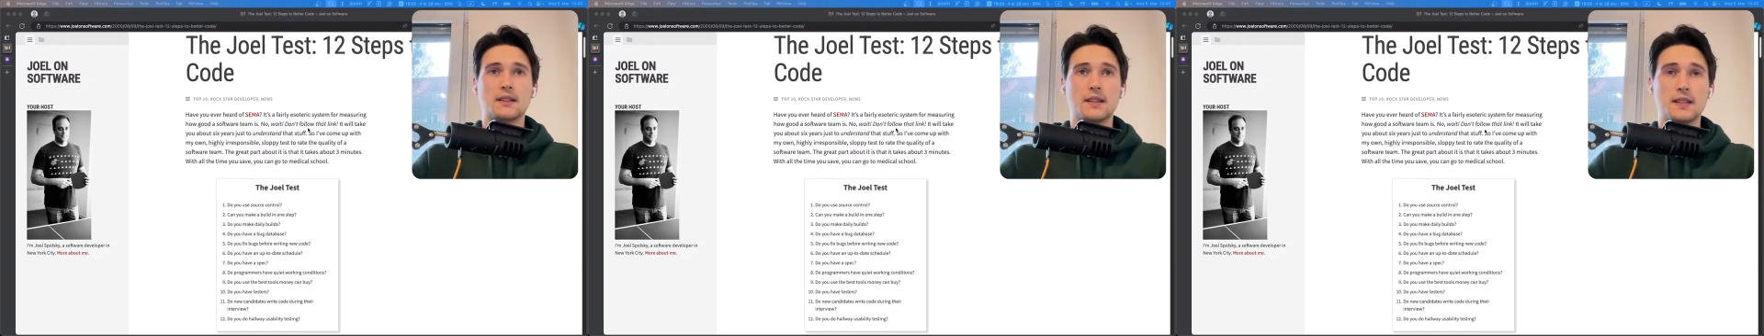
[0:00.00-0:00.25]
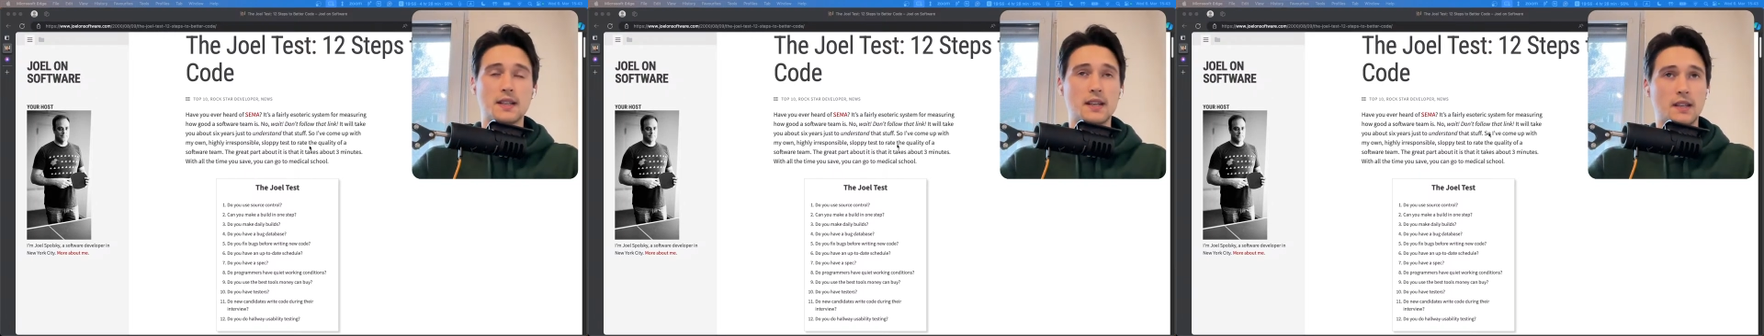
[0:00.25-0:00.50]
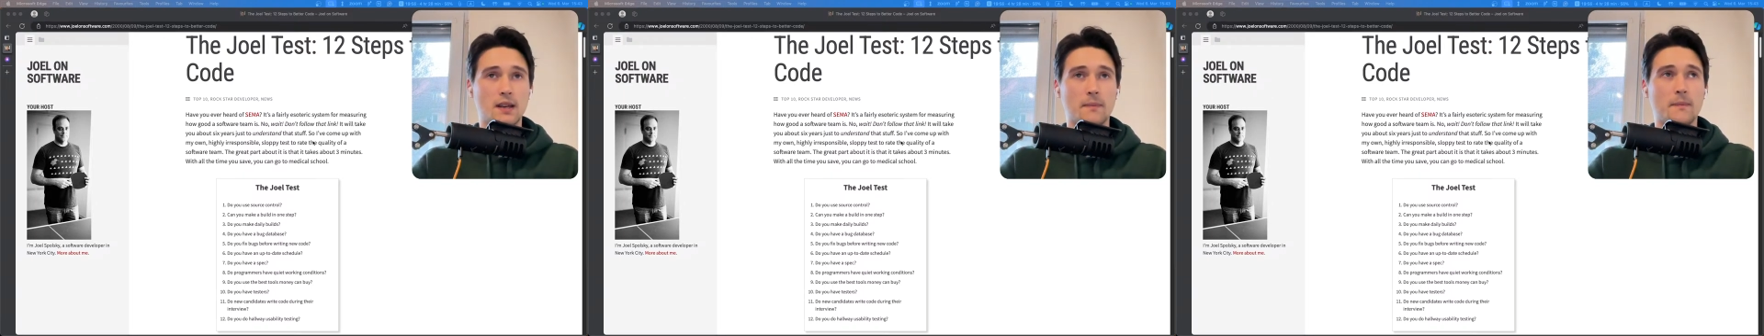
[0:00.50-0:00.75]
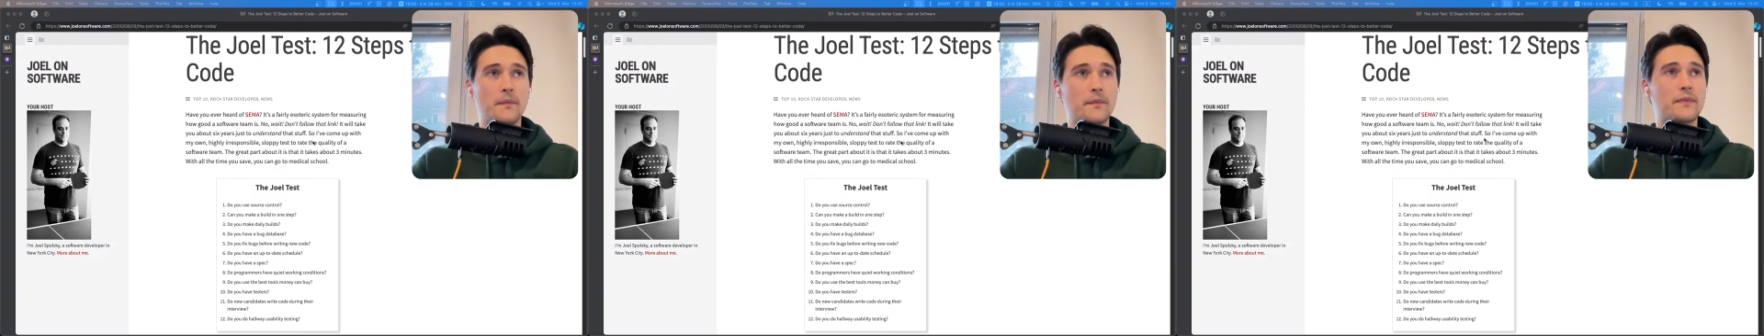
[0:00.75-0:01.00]
That's the idea.
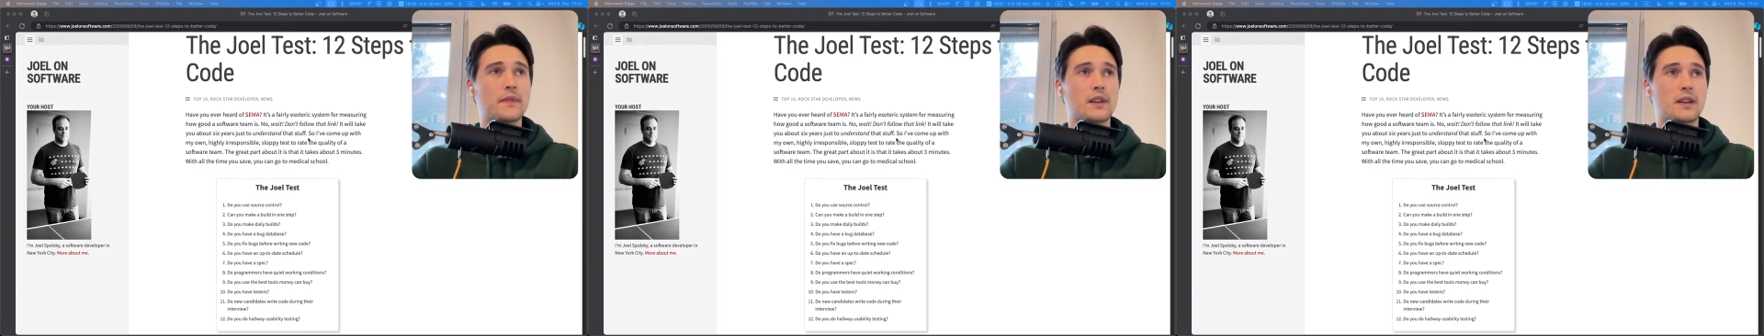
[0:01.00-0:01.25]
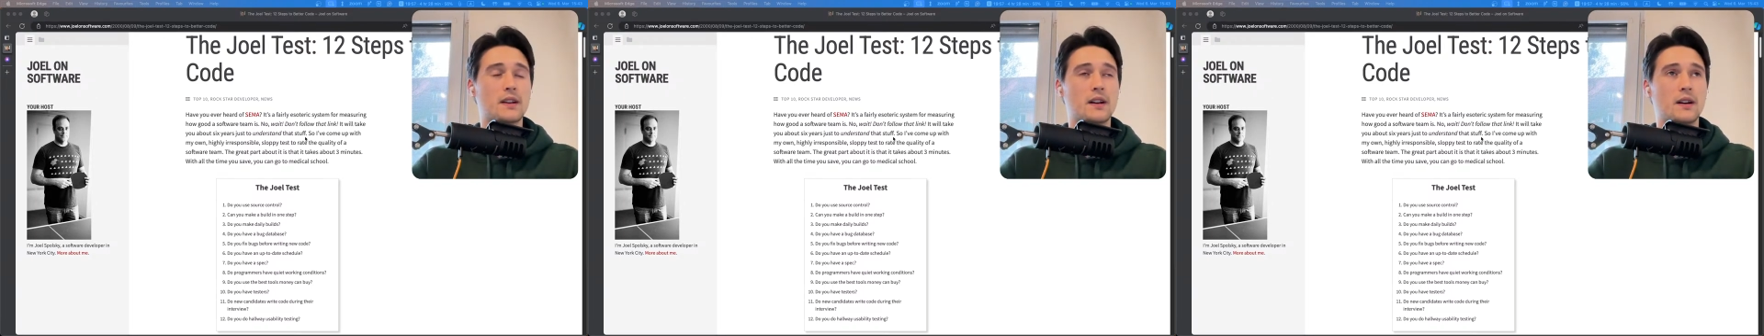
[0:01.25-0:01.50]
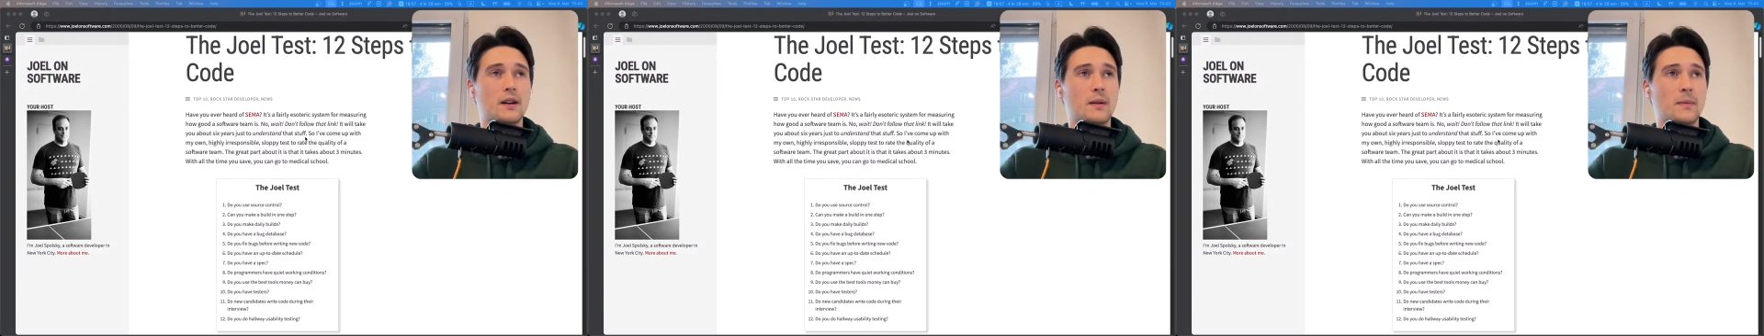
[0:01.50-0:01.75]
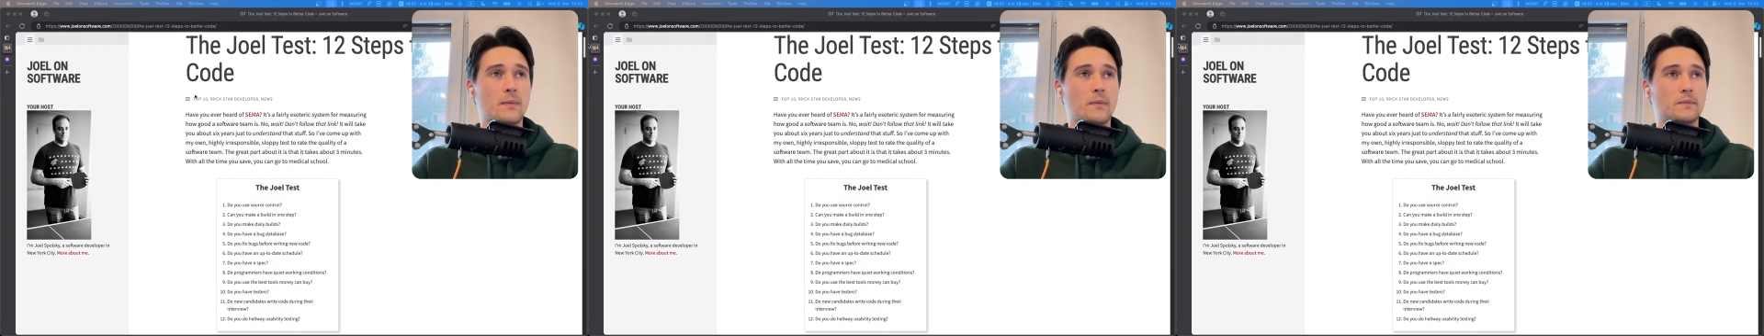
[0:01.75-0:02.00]

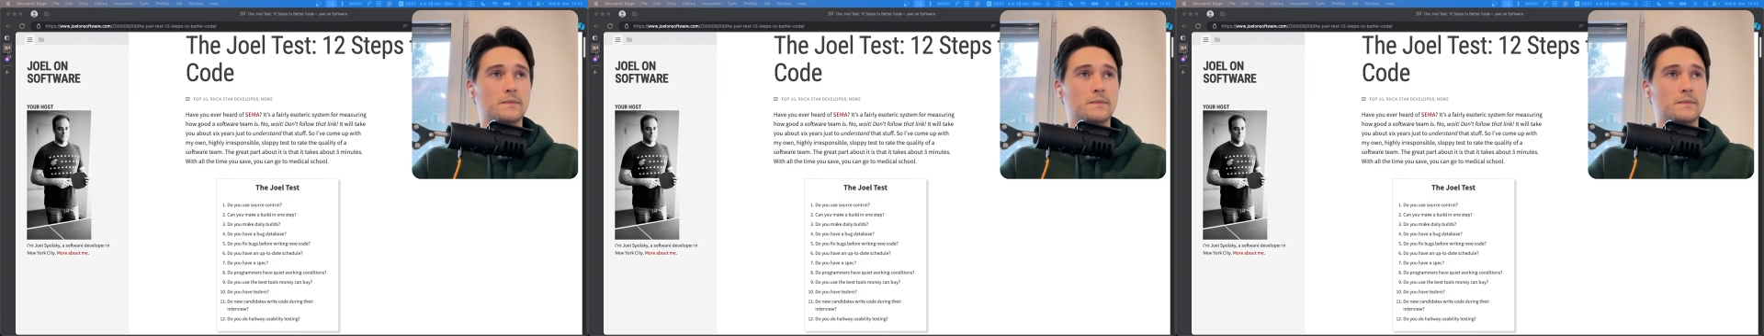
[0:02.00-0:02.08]
Um,